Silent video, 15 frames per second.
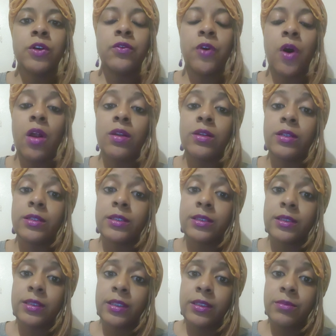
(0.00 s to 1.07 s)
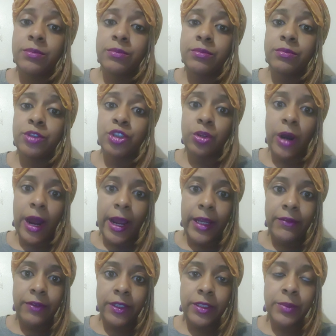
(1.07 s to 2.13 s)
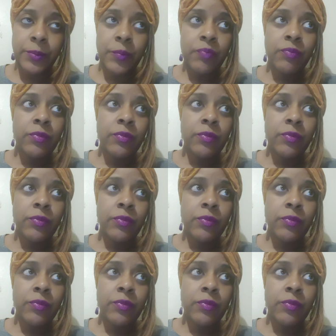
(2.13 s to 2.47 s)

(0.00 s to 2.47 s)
falling asleep driving.